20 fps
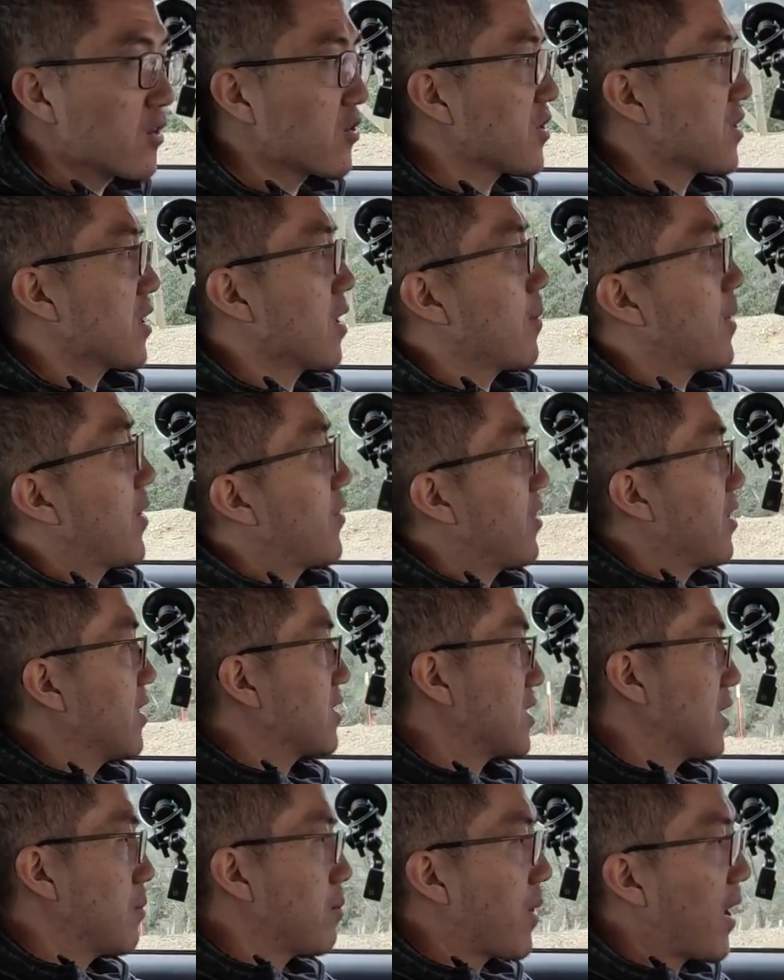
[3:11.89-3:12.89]
interesting about
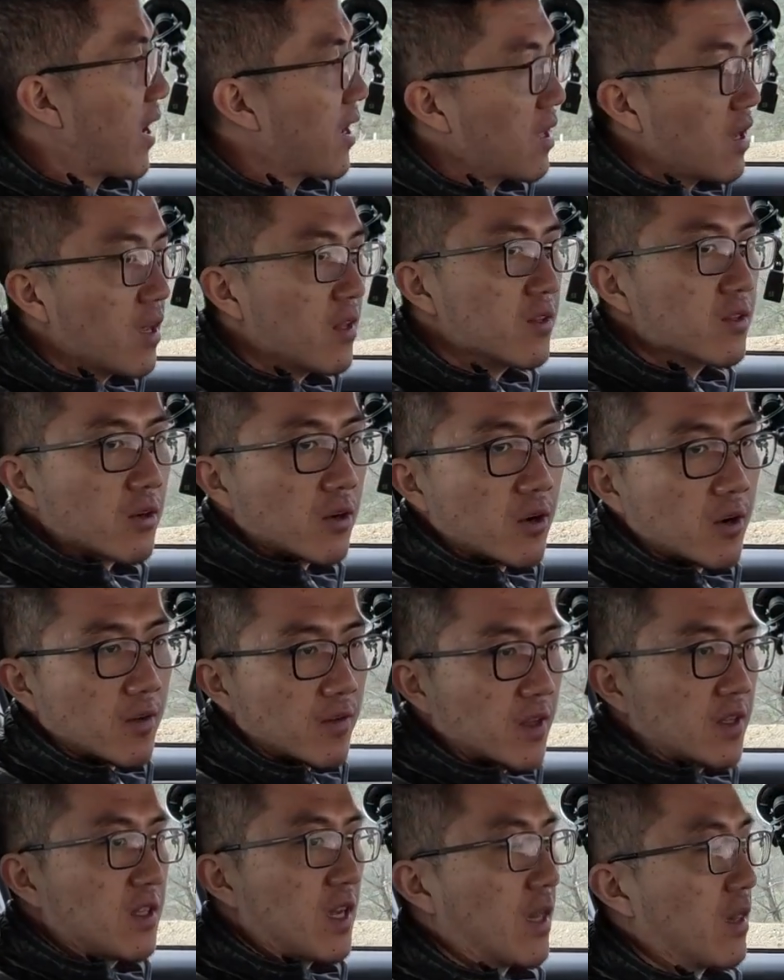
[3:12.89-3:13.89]
this and might hinder
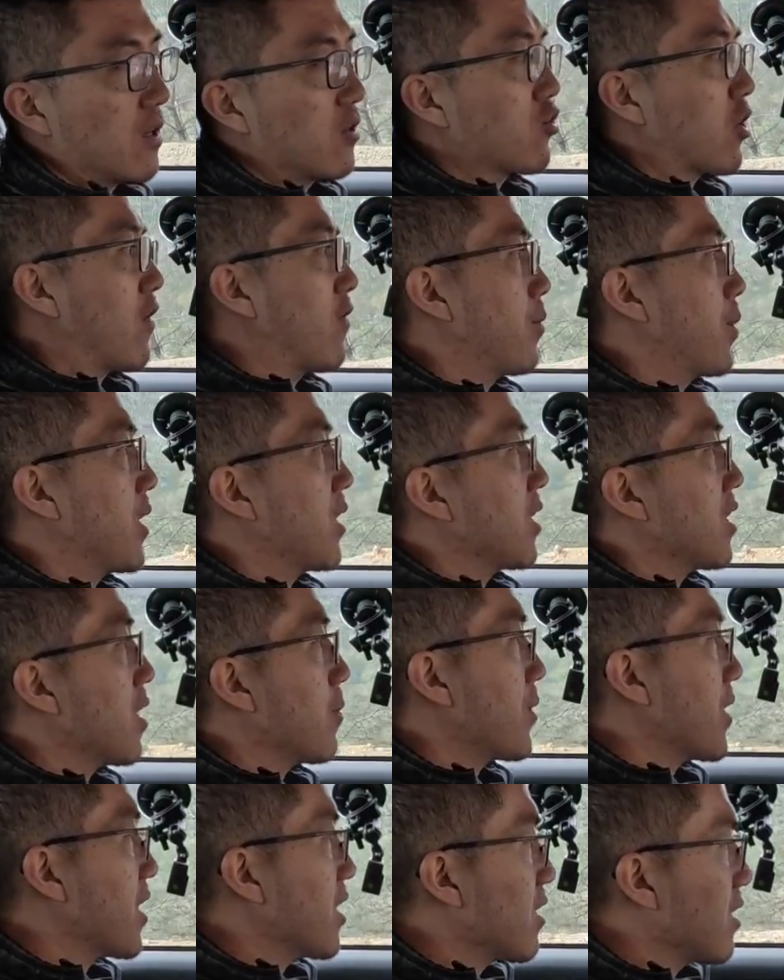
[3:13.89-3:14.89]
the daily drivability
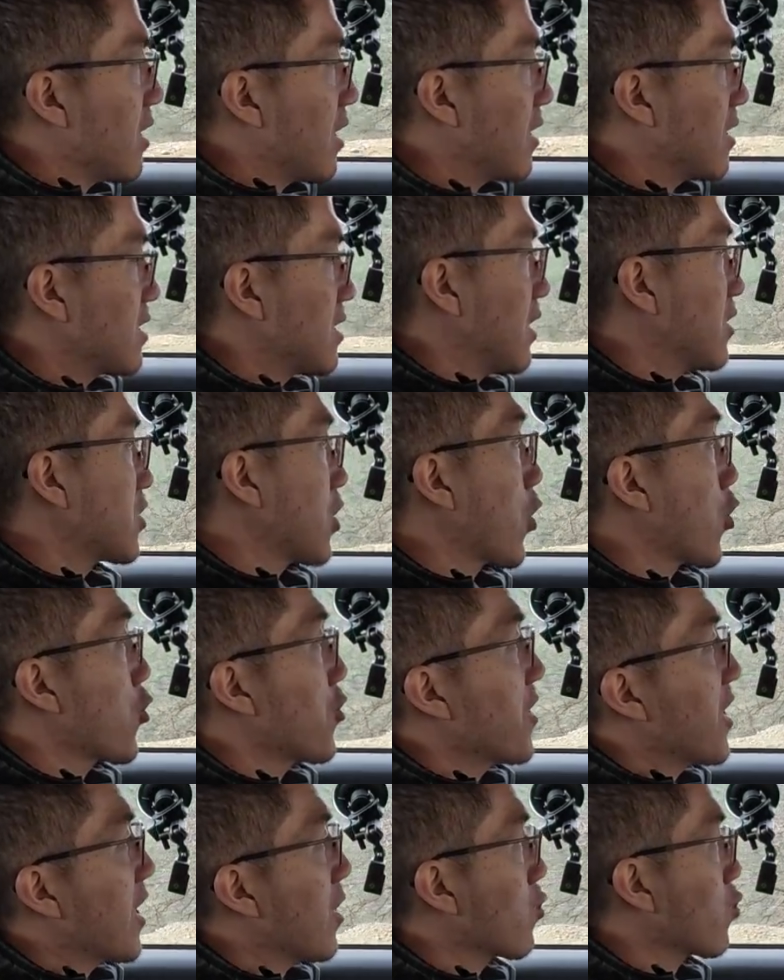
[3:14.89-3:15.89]
a bit is the
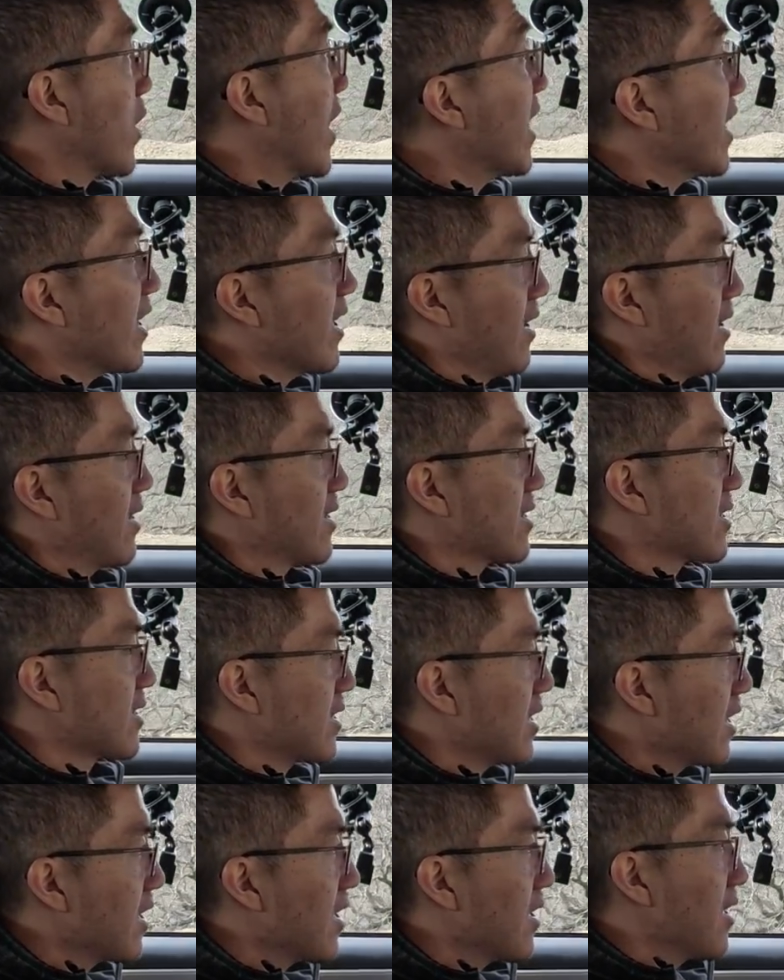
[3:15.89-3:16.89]
turning radius.